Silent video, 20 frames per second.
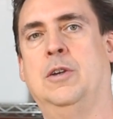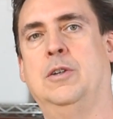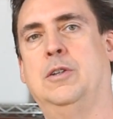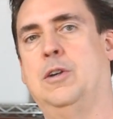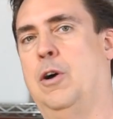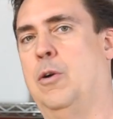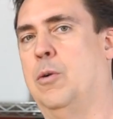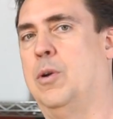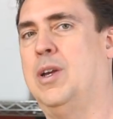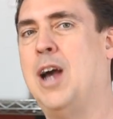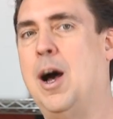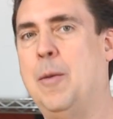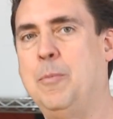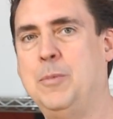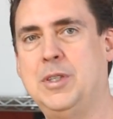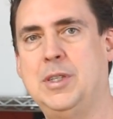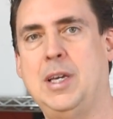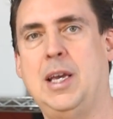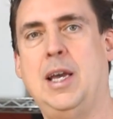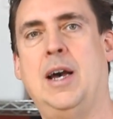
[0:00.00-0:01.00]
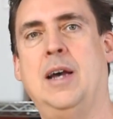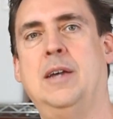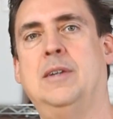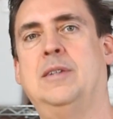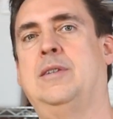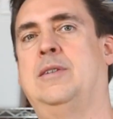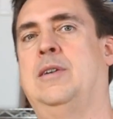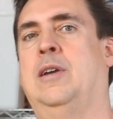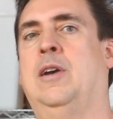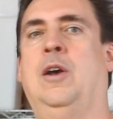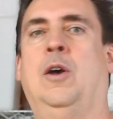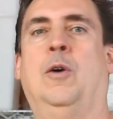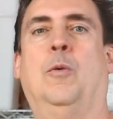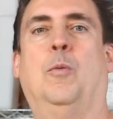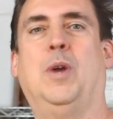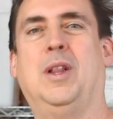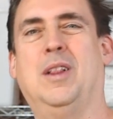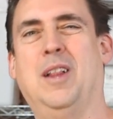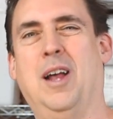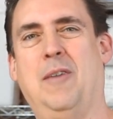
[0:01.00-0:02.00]
So come see us.
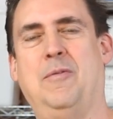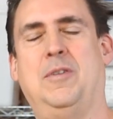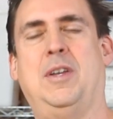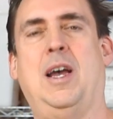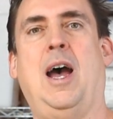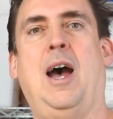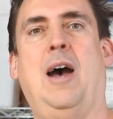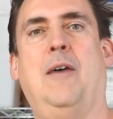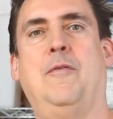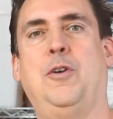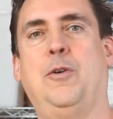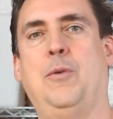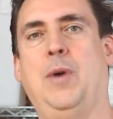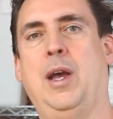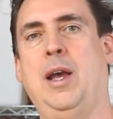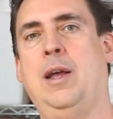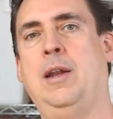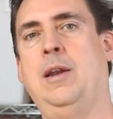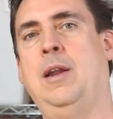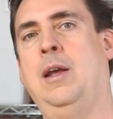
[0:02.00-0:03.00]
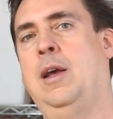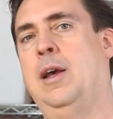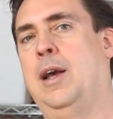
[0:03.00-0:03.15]
We'd love to have you in.